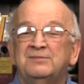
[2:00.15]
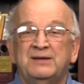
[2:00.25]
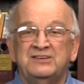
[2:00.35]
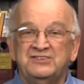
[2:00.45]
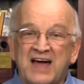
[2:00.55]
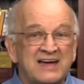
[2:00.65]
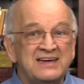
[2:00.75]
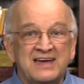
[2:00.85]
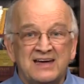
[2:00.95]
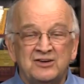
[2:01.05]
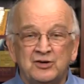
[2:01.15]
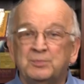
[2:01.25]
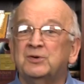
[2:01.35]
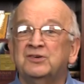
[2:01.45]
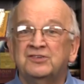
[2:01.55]
been Jackie K.
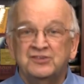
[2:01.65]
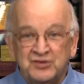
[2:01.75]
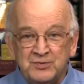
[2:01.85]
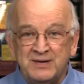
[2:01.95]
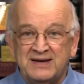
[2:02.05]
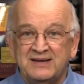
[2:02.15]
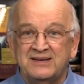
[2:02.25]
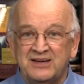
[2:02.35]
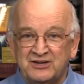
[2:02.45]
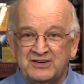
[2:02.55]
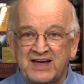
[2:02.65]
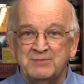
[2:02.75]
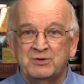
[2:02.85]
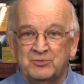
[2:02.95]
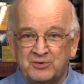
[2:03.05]
Cooper's 2-Minute
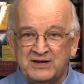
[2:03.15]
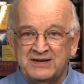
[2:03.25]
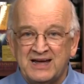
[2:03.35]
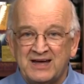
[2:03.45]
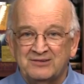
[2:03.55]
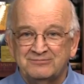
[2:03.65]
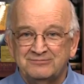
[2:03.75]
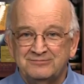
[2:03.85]
Entertainment Rundown.